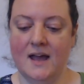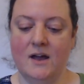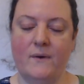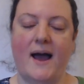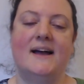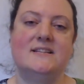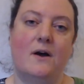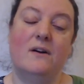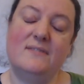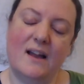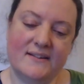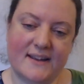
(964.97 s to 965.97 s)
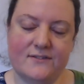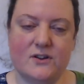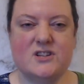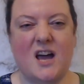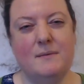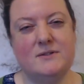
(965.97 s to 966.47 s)
Well, as I'll give you a
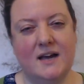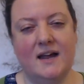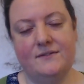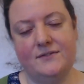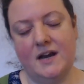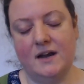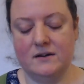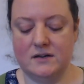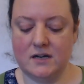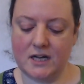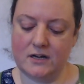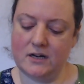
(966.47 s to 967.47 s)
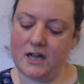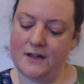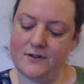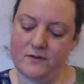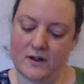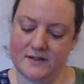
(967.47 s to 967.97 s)
time to kind of, you know, look
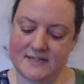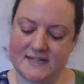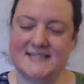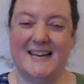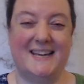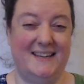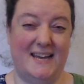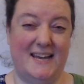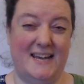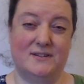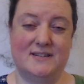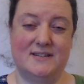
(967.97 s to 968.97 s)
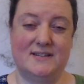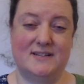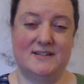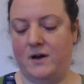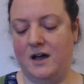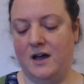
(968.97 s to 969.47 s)
over your answers, second guess yourself.
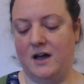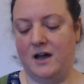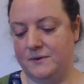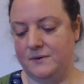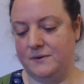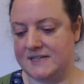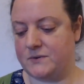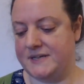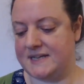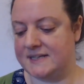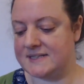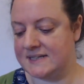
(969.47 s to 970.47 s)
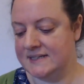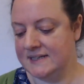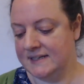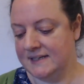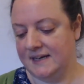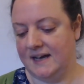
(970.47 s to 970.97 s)
That's what I always do with these quizzes.
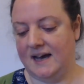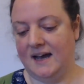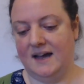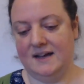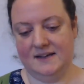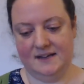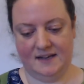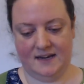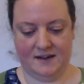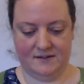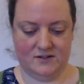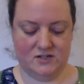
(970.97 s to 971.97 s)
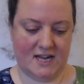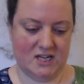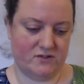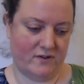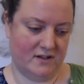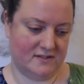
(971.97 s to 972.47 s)
You know,
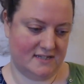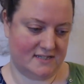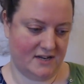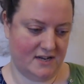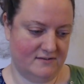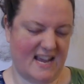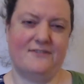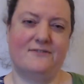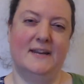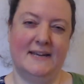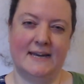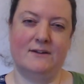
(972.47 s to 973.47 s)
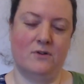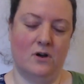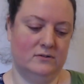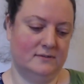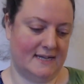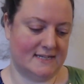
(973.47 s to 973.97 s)
change your answer so you definitely get it
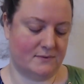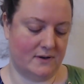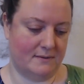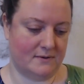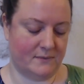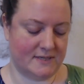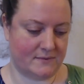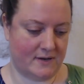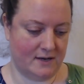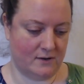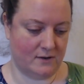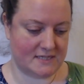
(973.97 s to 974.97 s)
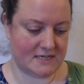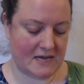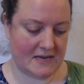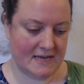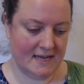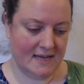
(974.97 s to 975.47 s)
wrong. That's what I always do.